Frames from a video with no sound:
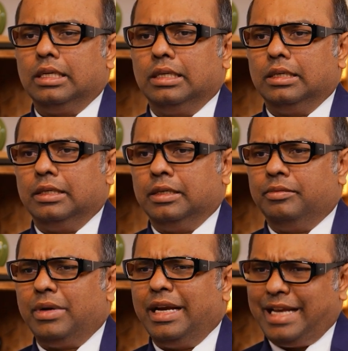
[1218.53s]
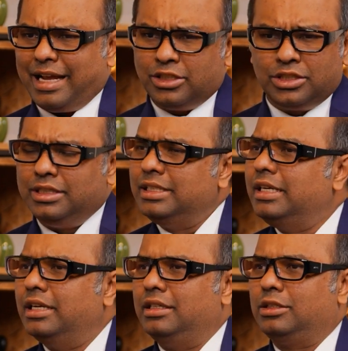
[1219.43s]
And taxation in
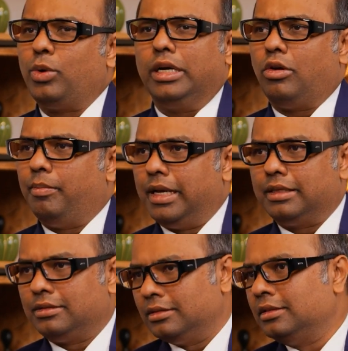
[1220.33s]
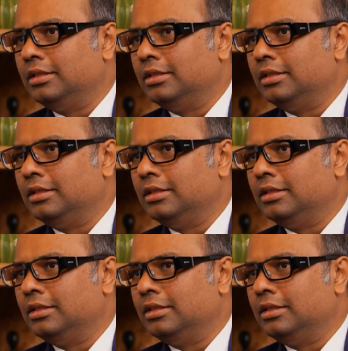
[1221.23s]
India is quite complex.